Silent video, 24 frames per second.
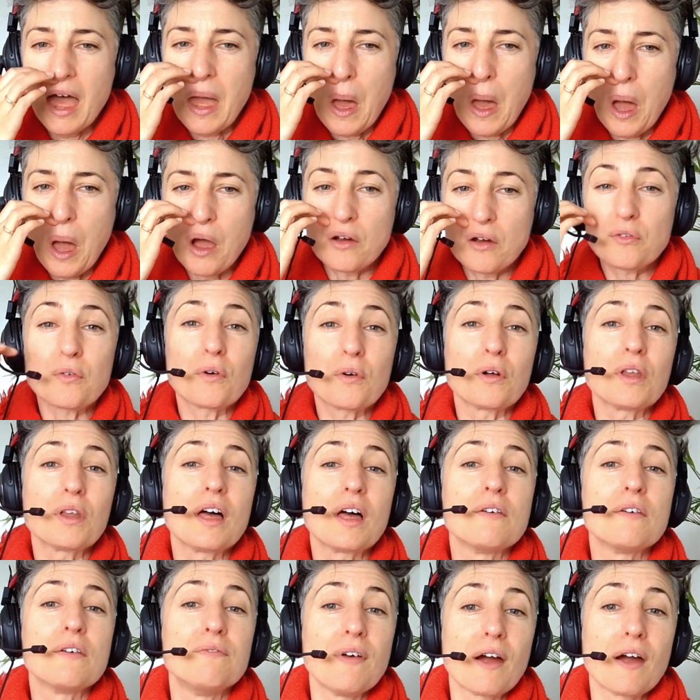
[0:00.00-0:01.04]
overall
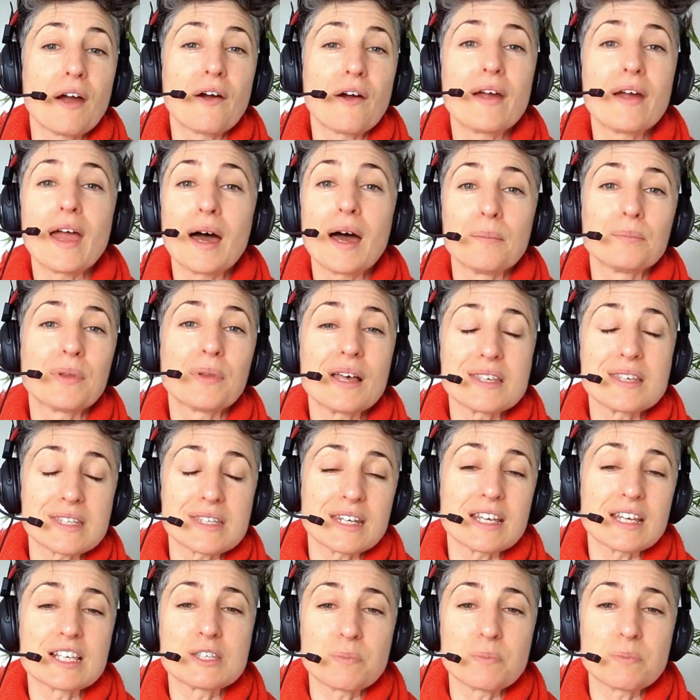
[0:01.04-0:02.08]
a very unpleasant
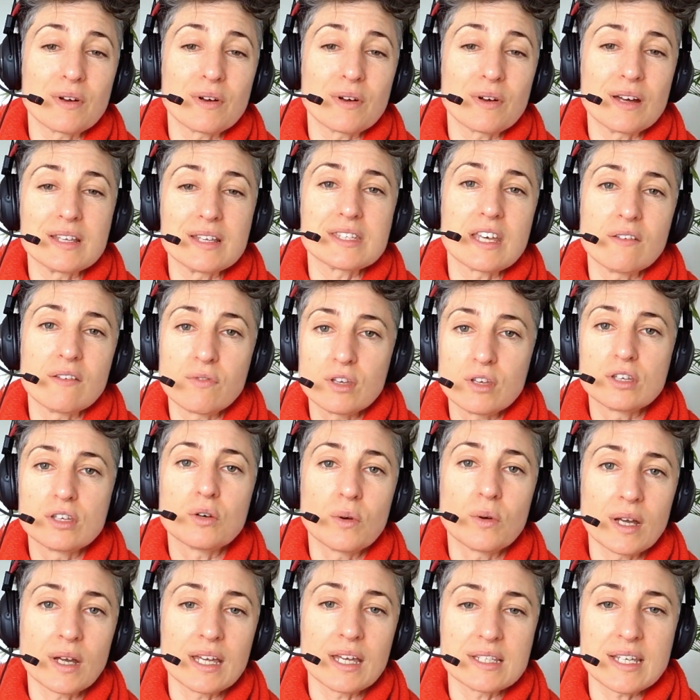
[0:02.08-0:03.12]
experience if you're
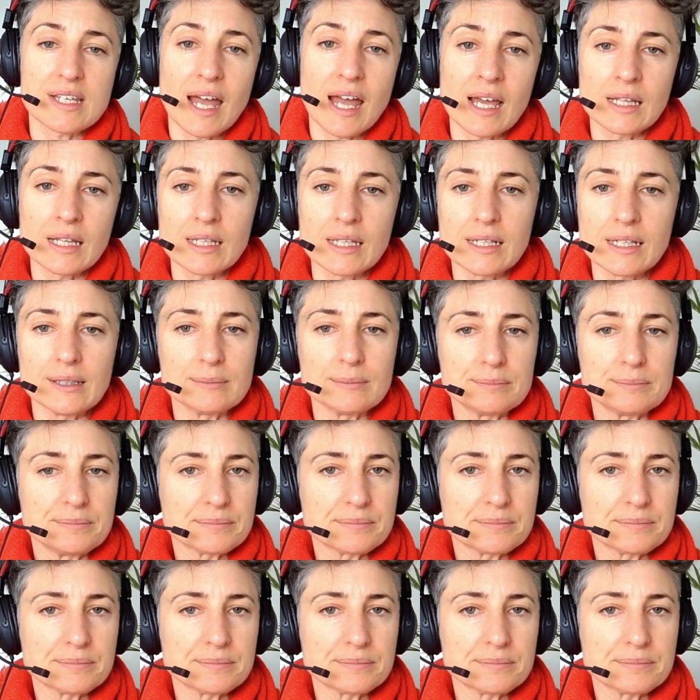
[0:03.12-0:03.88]
doing it daily.